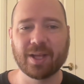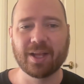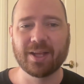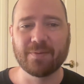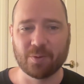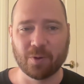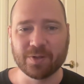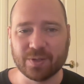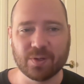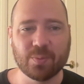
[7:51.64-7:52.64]
if you want
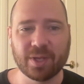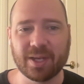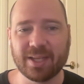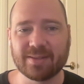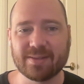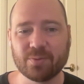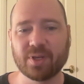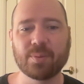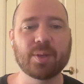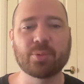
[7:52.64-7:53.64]
to, but it's still going
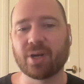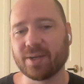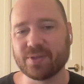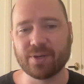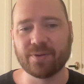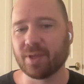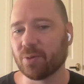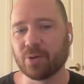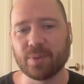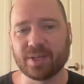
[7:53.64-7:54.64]
to be pricier than it
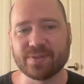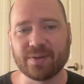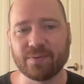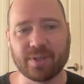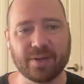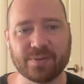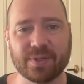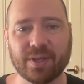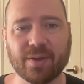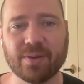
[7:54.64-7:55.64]
would have been several years
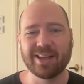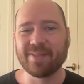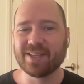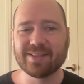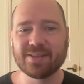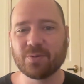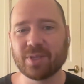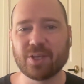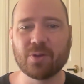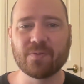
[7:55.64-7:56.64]
ago. And this isn't really
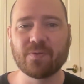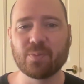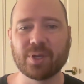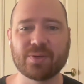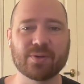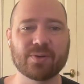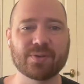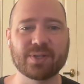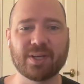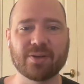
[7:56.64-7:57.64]
a uniform picture across
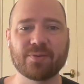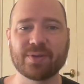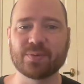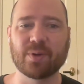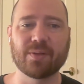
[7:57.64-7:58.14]
the country as well.